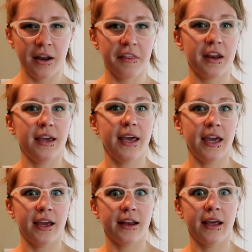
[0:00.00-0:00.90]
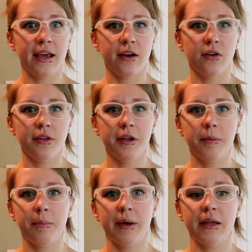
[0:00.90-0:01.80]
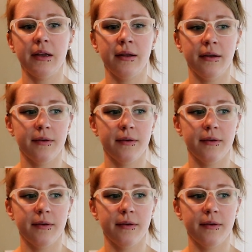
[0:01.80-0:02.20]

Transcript: Not that I can't handle it, but